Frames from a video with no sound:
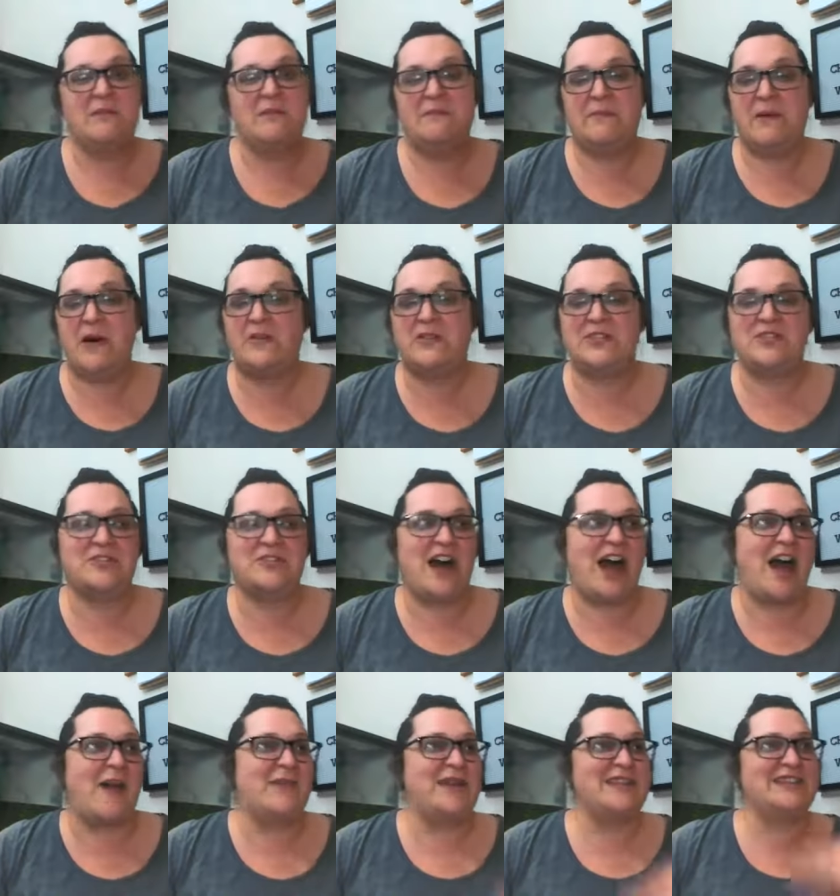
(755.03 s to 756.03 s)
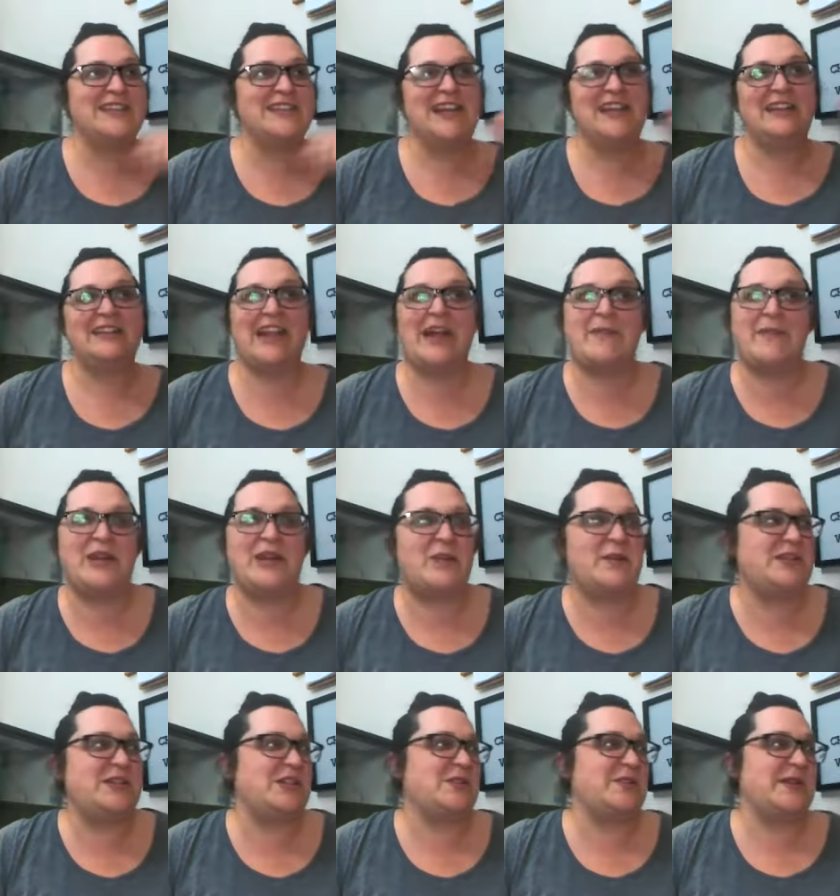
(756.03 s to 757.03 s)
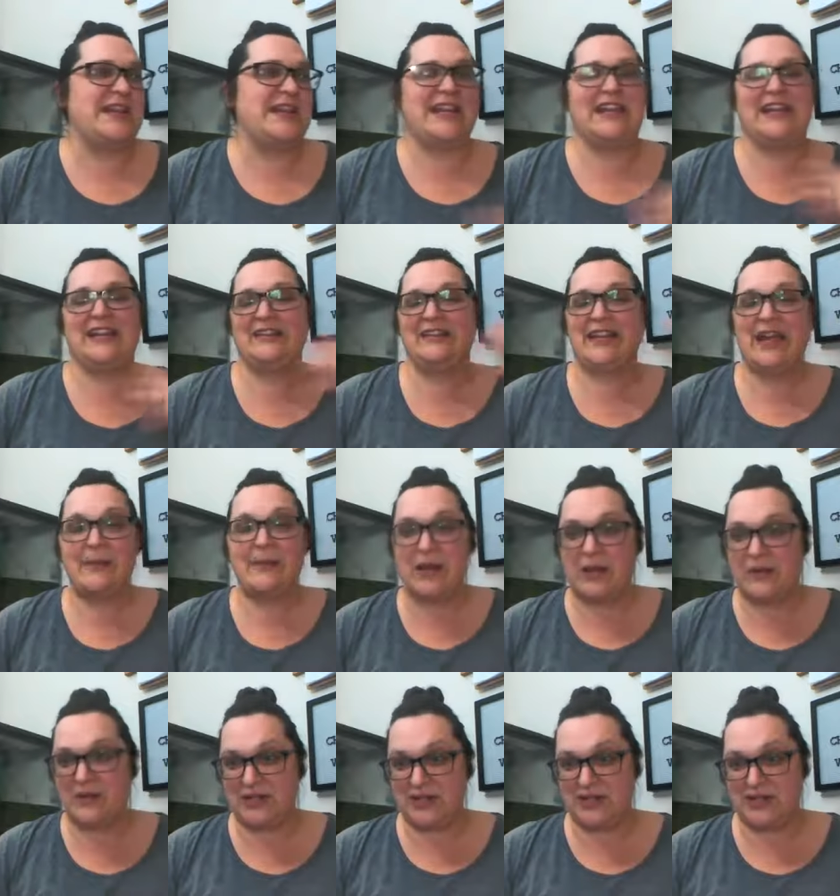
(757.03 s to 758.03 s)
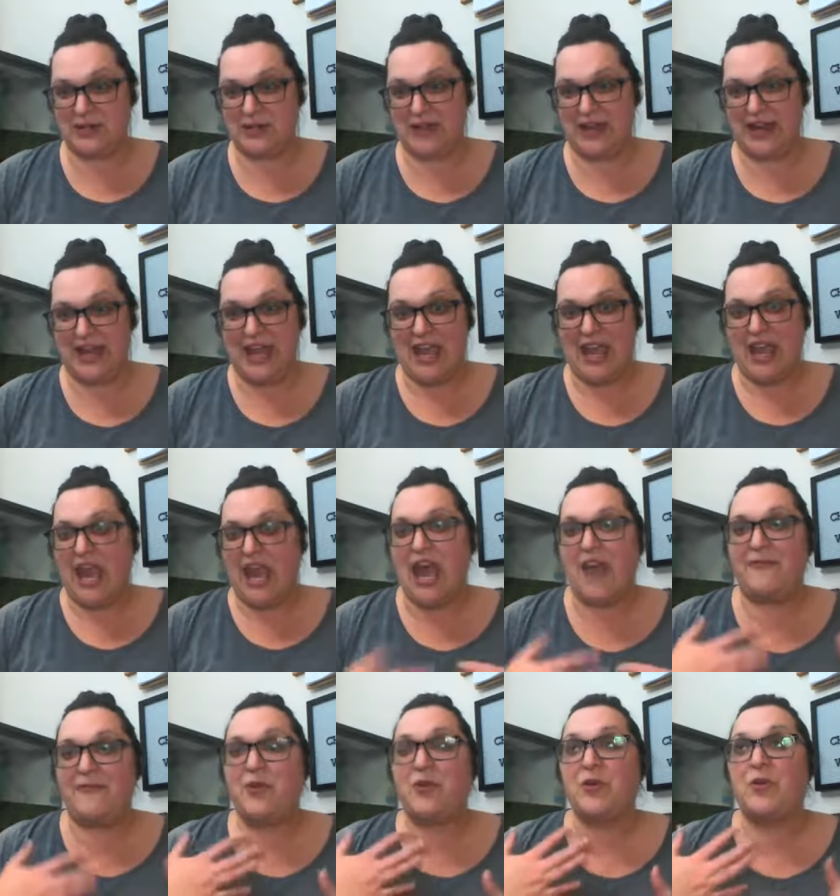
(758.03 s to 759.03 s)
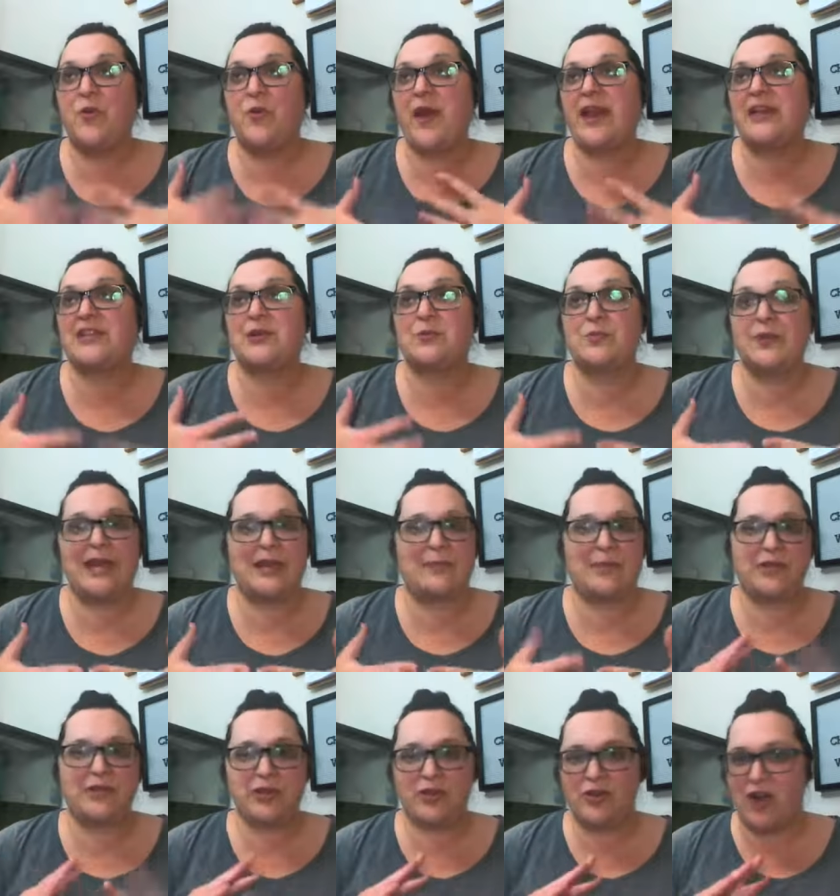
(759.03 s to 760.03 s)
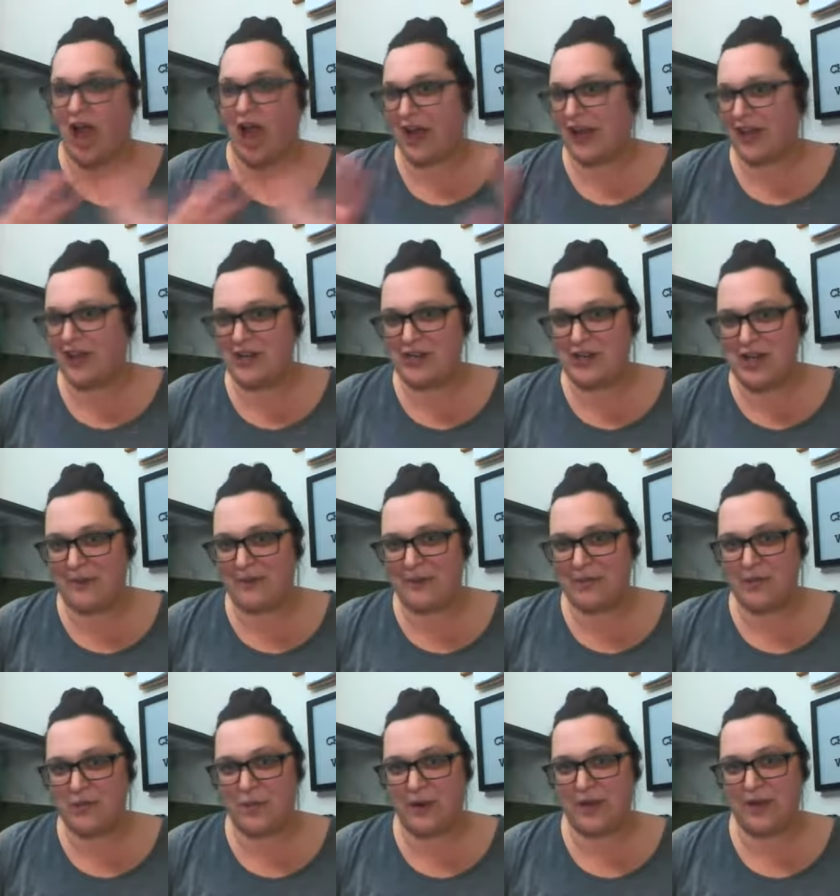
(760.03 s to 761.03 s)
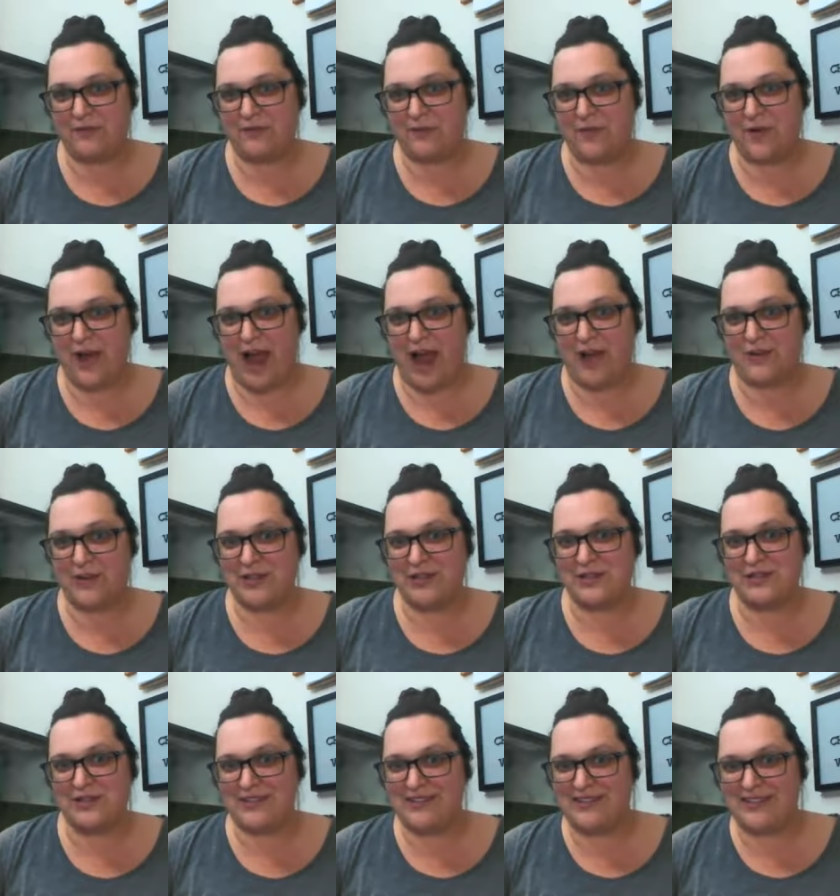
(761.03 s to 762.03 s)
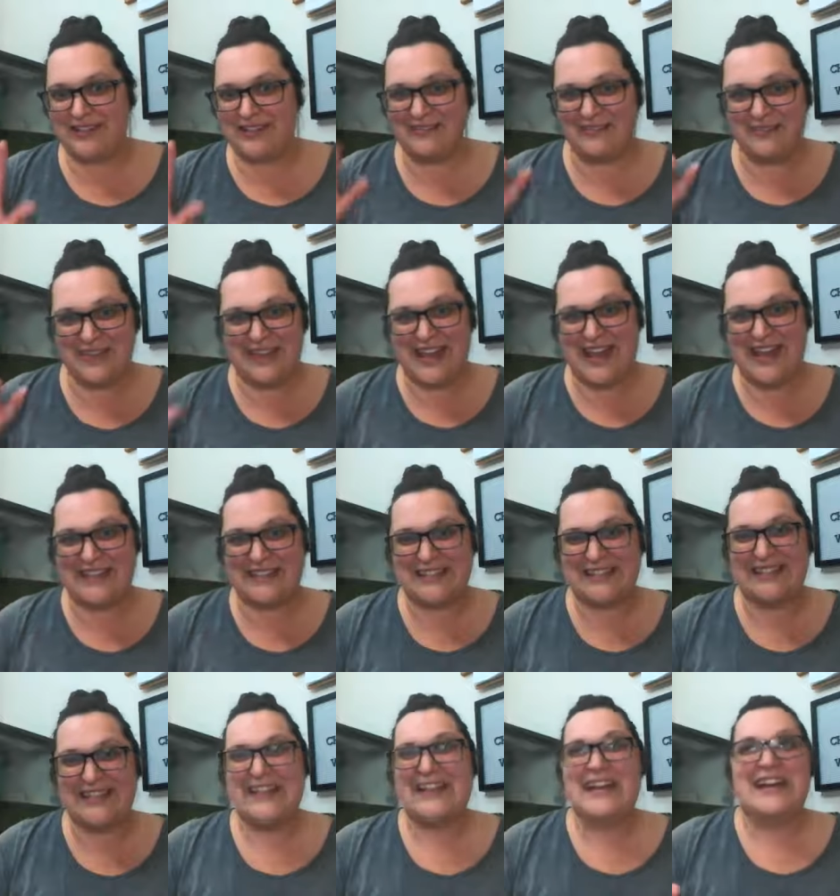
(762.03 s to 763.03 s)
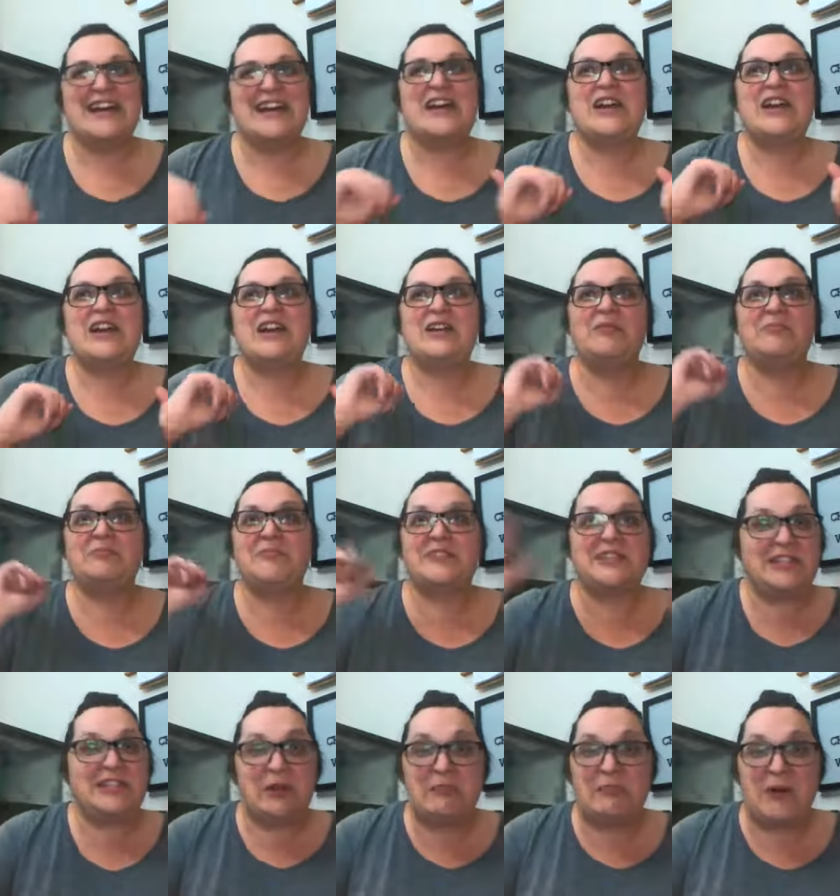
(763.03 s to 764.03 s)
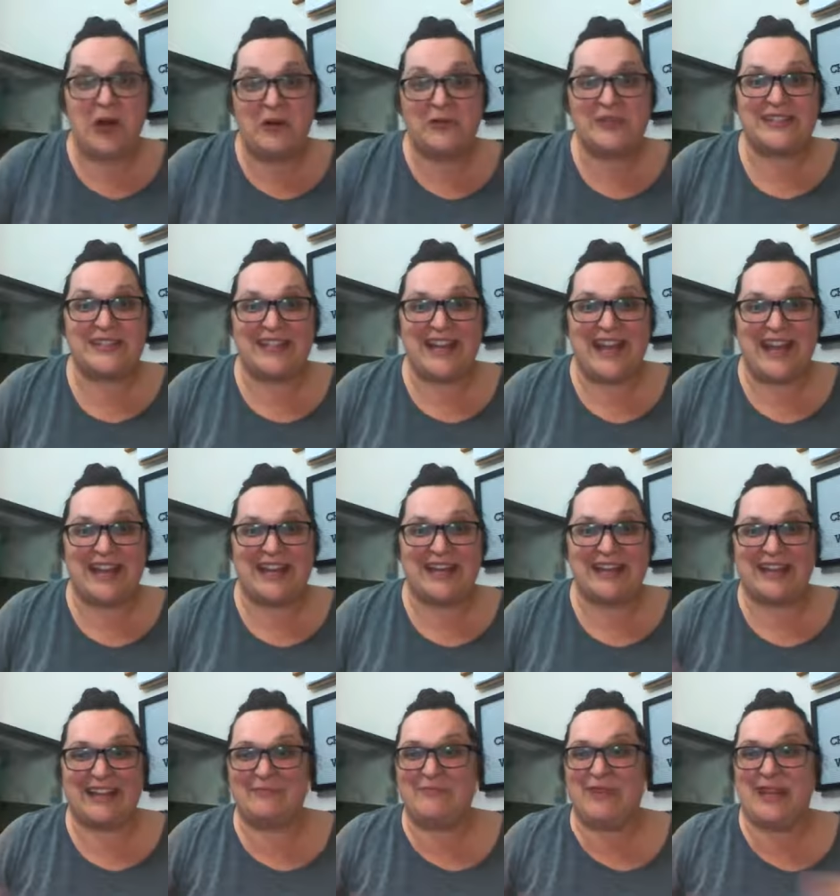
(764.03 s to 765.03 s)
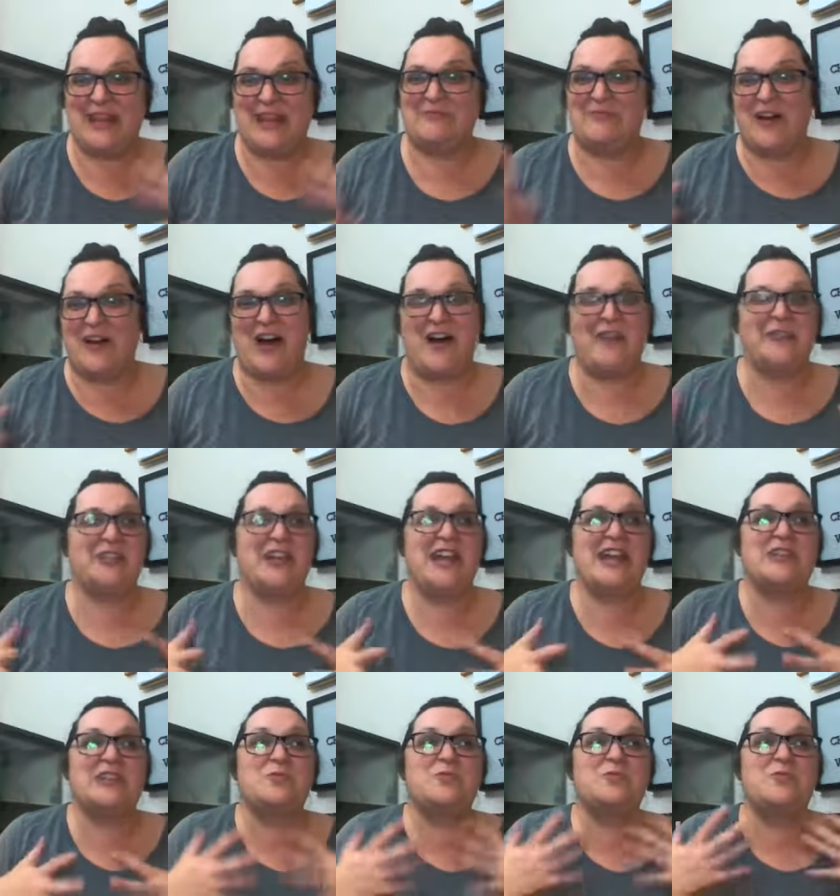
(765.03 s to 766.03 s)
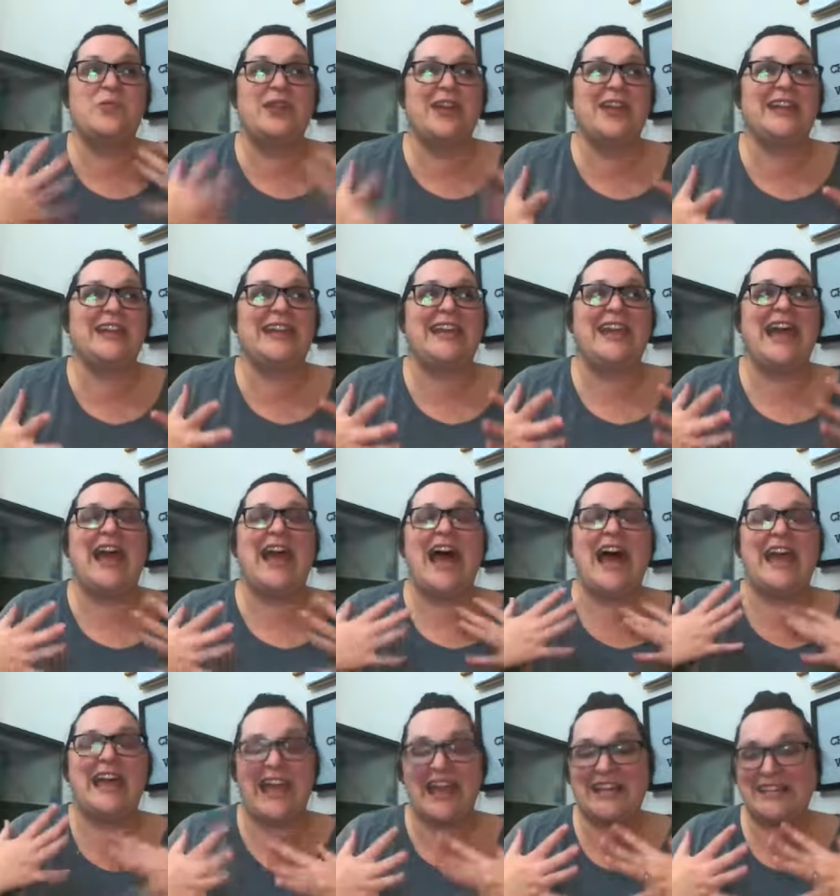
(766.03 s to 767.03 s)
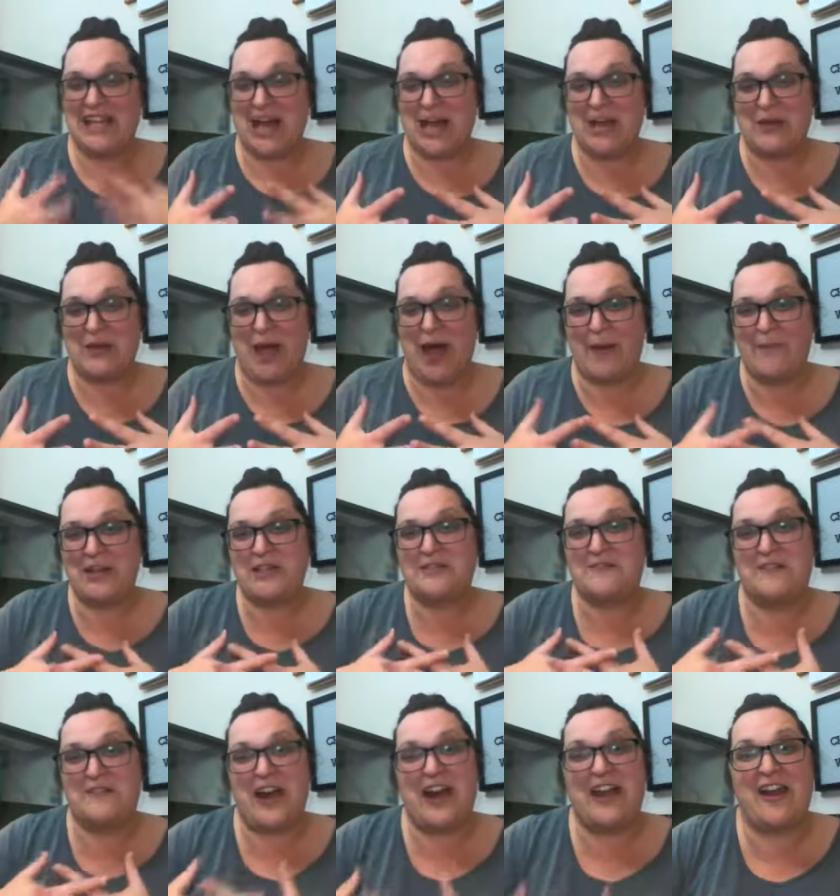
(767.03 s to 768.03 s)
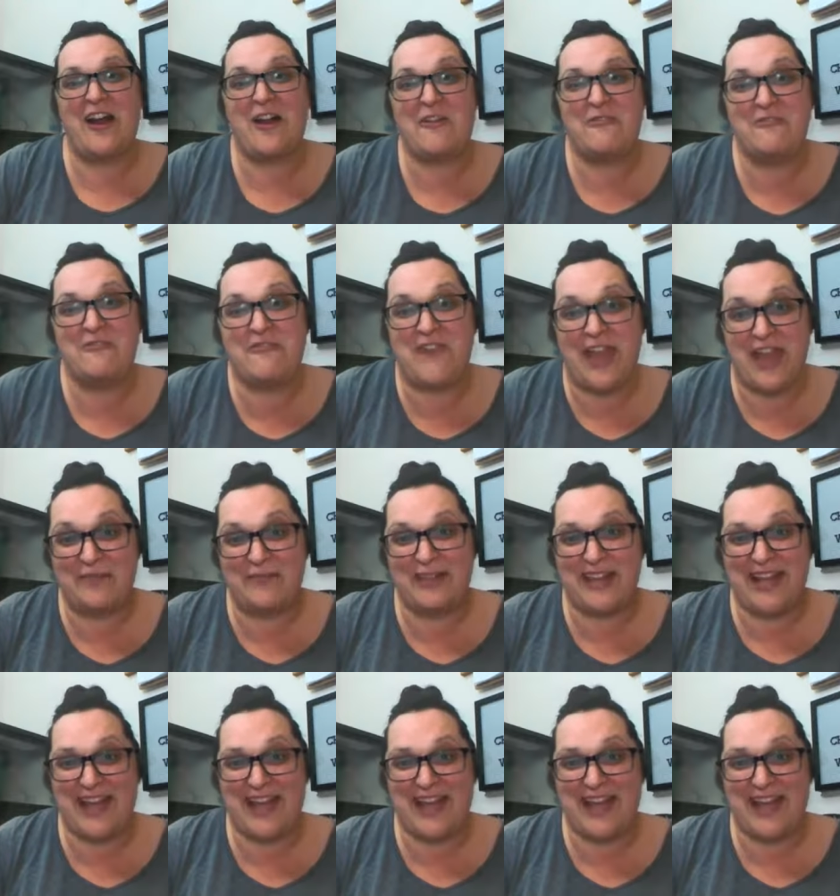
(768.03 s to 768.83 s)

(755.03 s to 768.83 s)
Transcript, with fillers: post your comments, let me know what you're reading, let me know what you're doing. If you're going to read but you're not going to jump the 24 hours with us, still post it. Be involved. It's really, I can't tell you how much fun our family